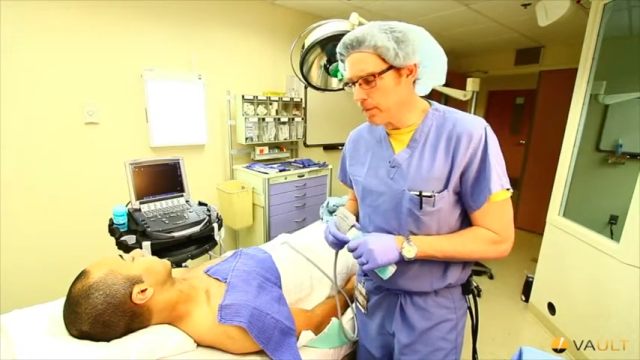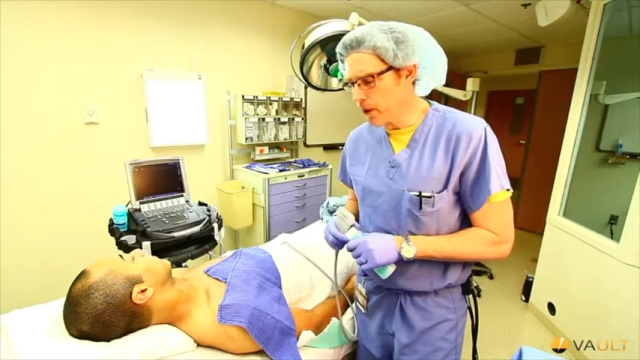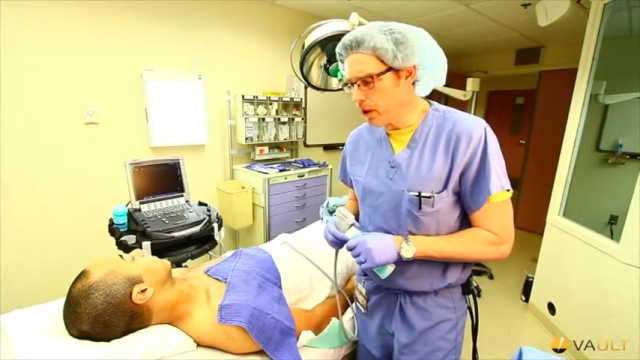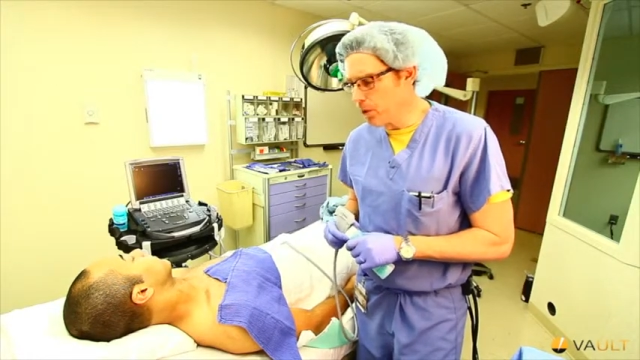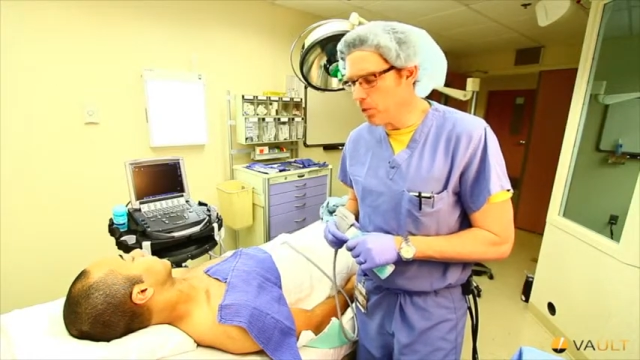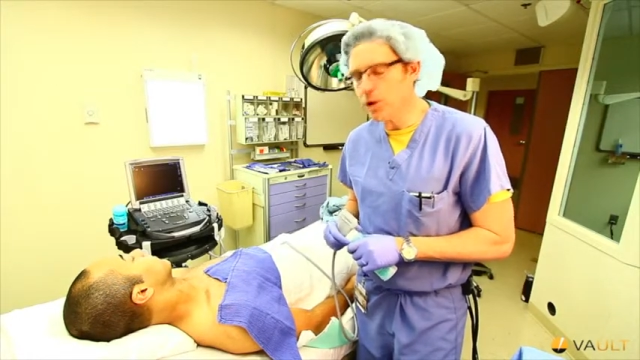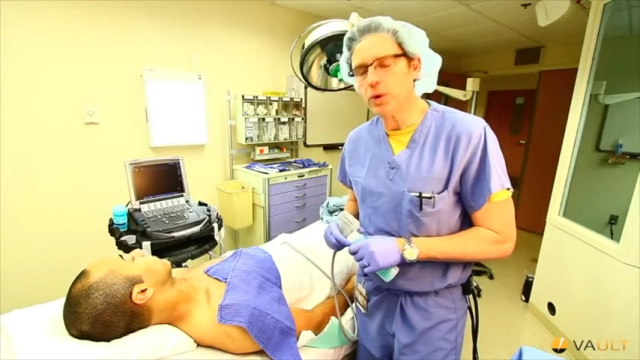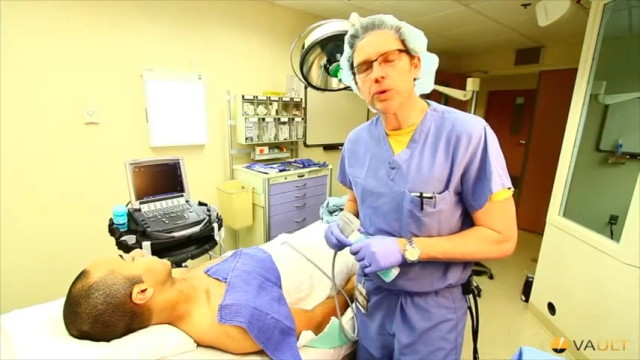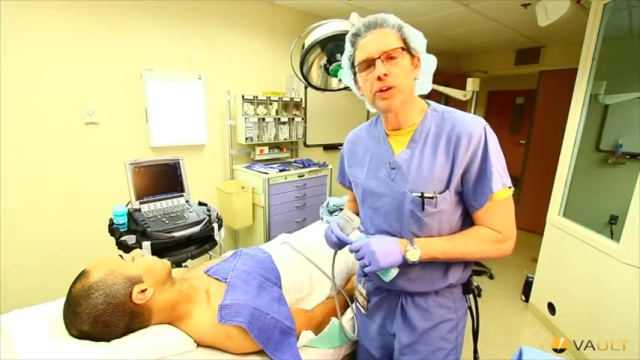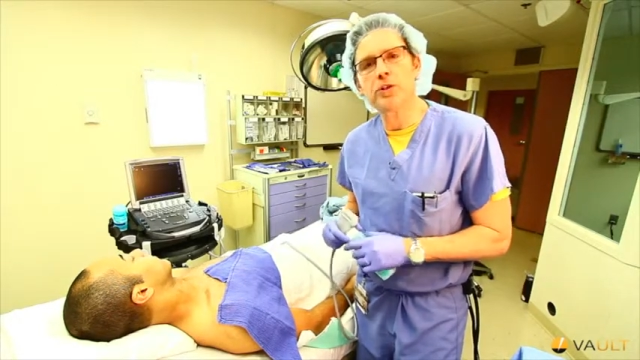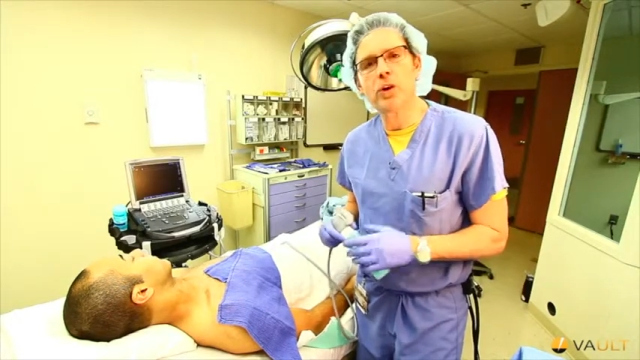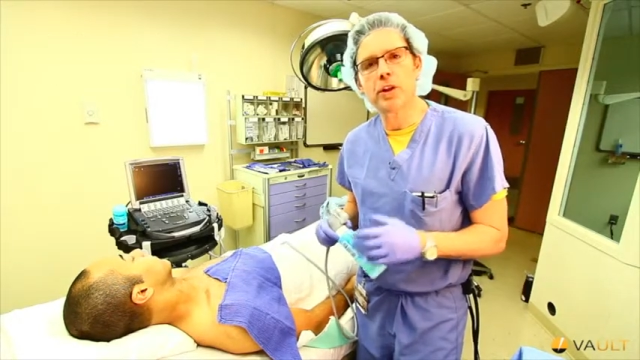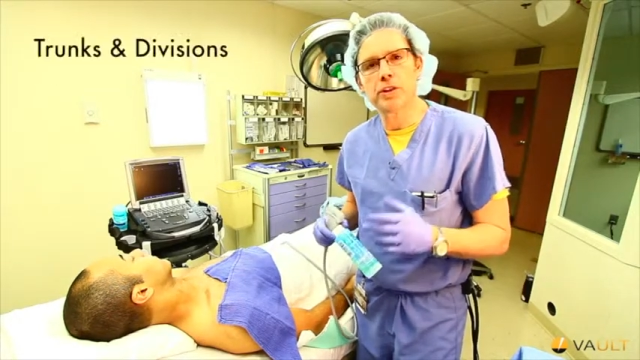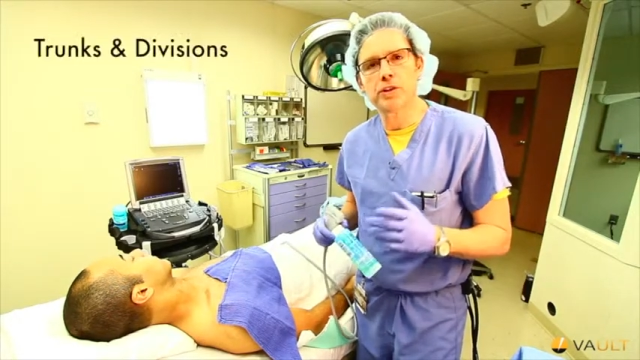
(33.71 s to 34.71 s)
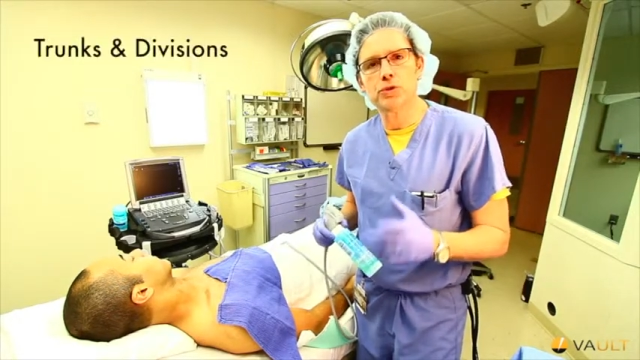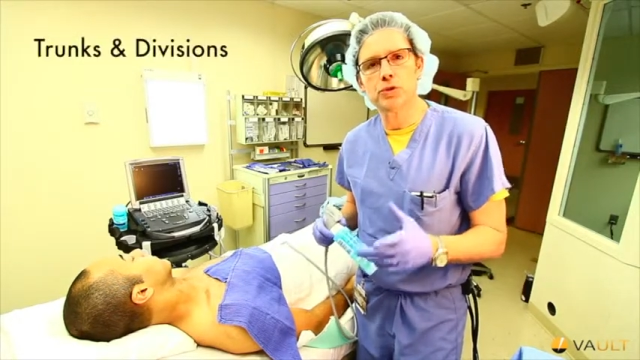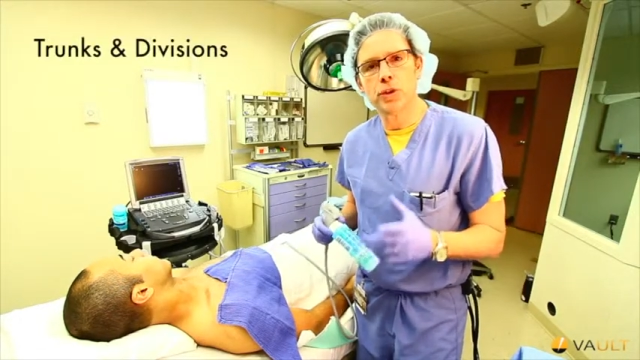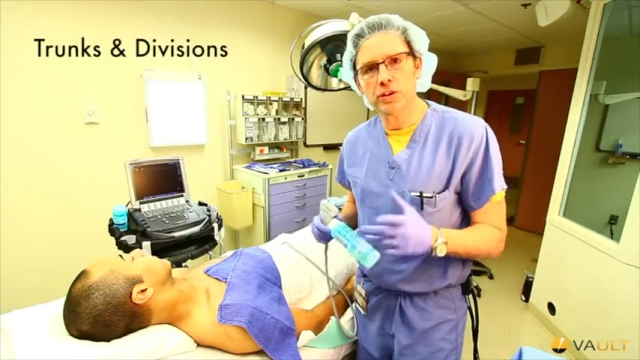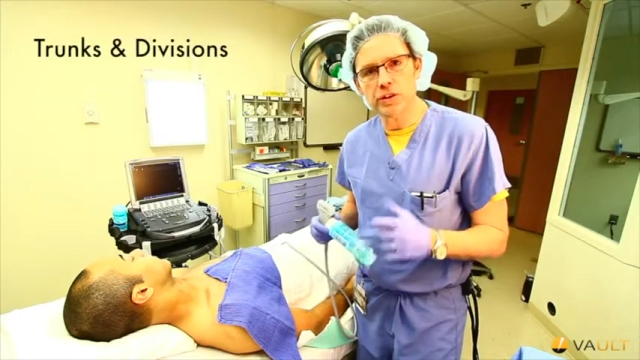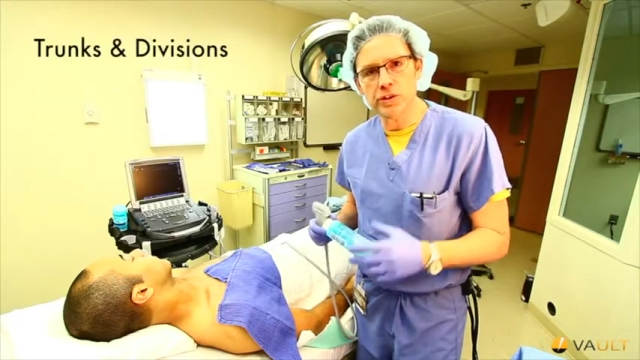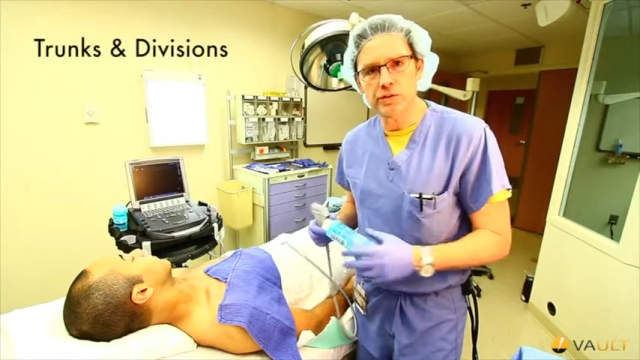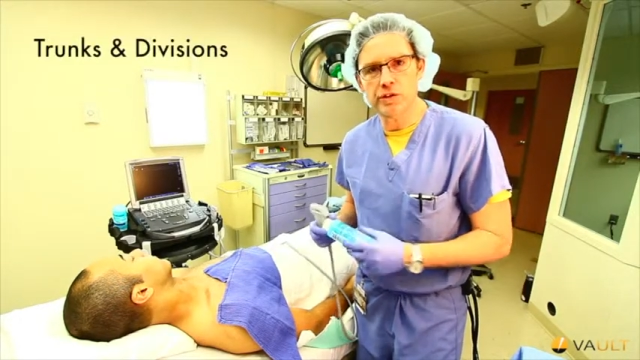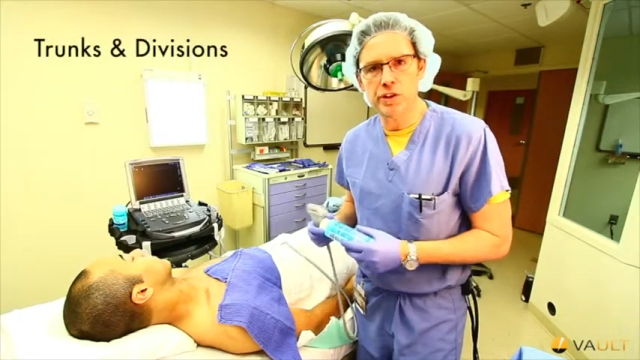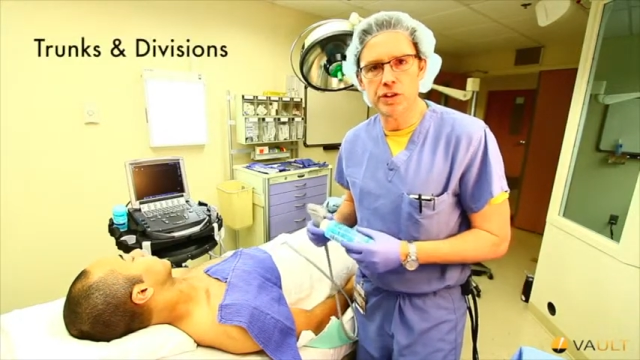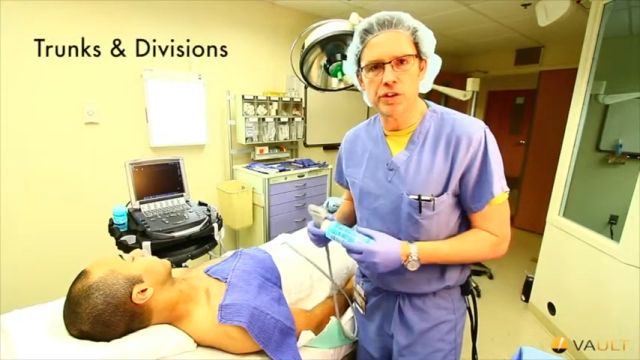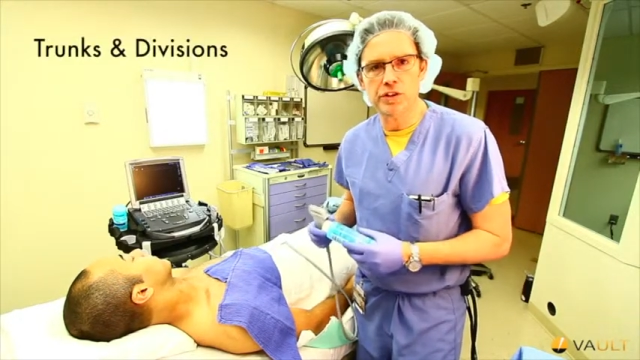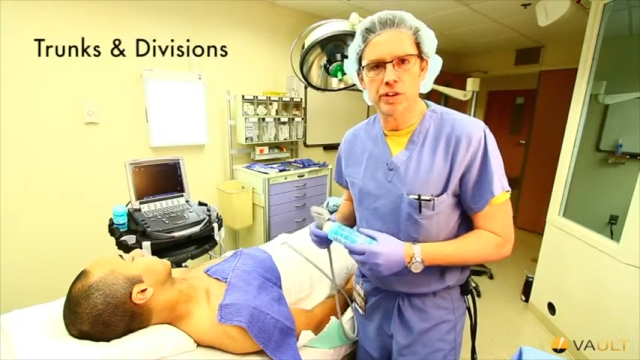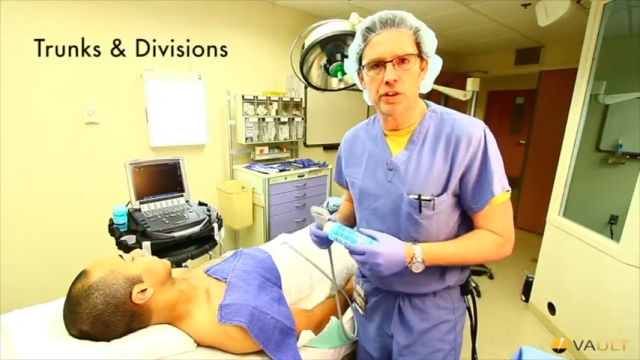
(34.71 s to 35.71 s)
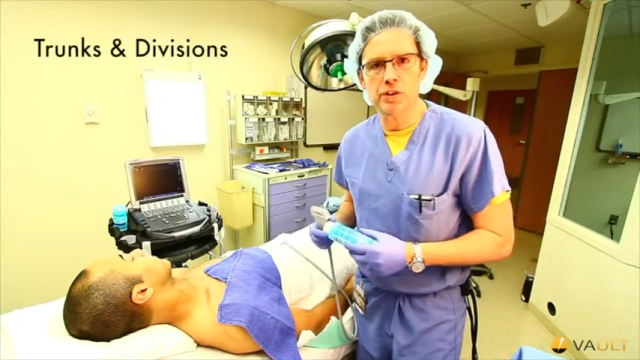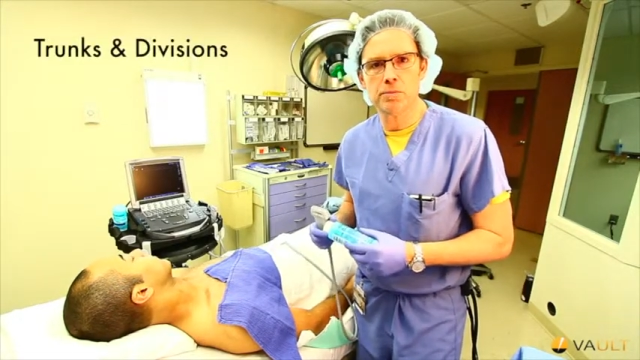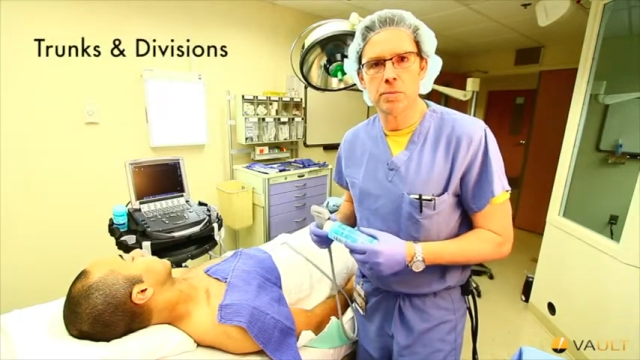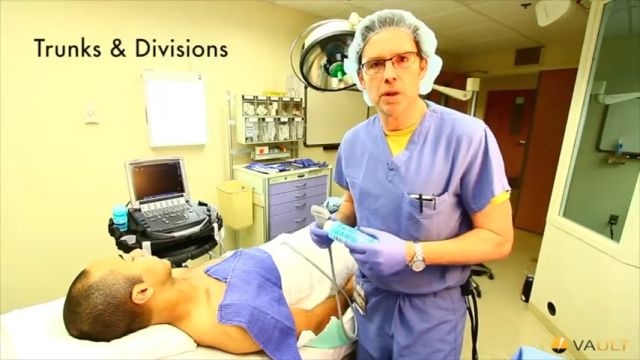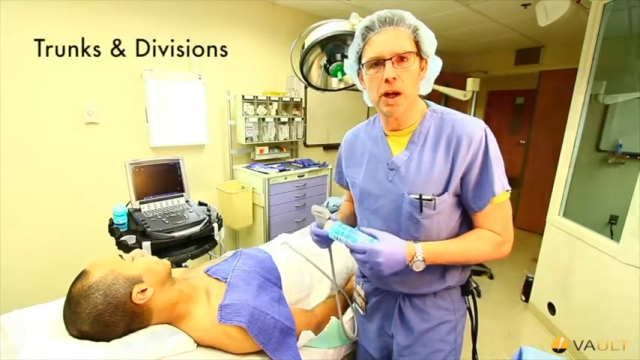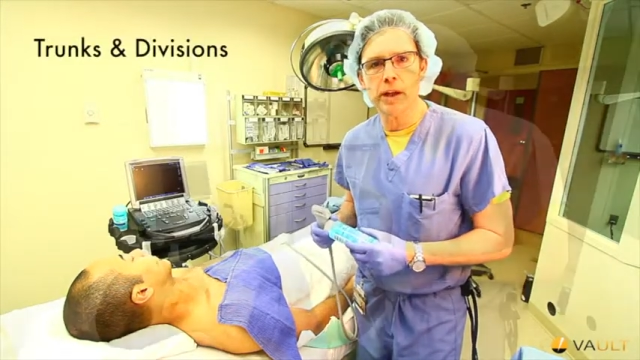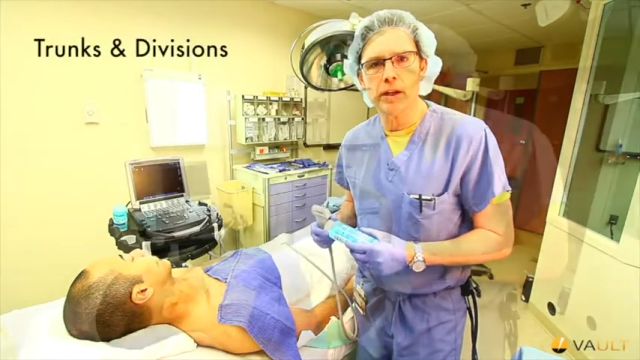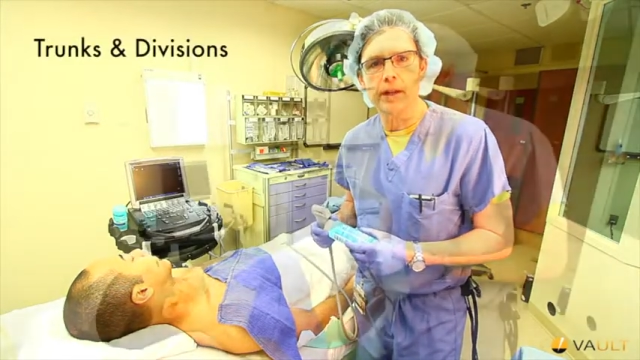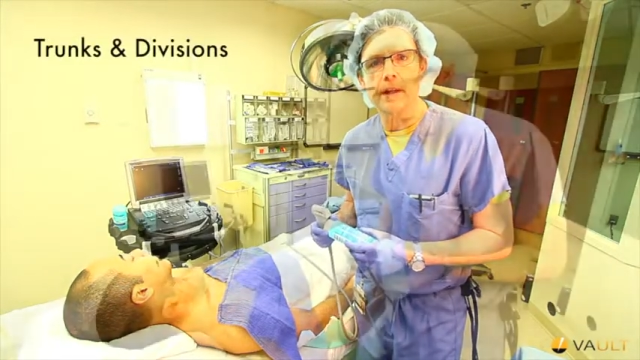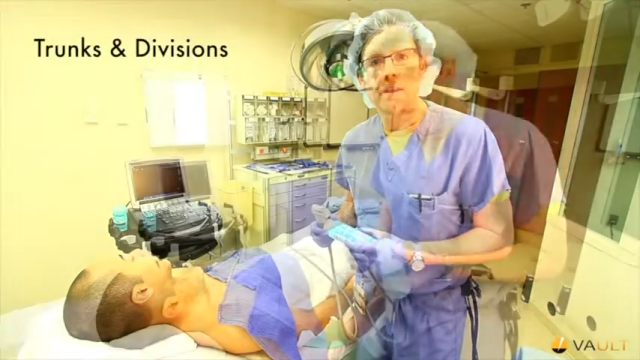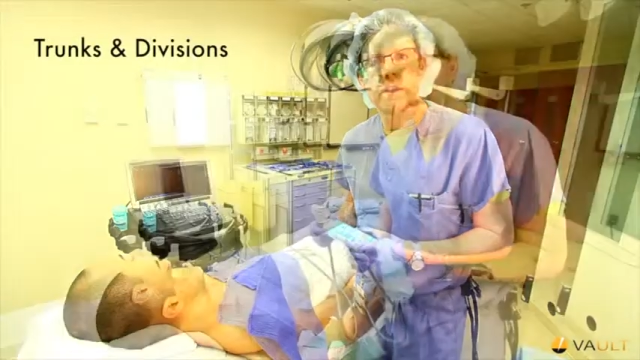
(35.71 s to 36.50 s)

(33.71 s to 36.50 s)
We're going to target the trunks and divisions in this block.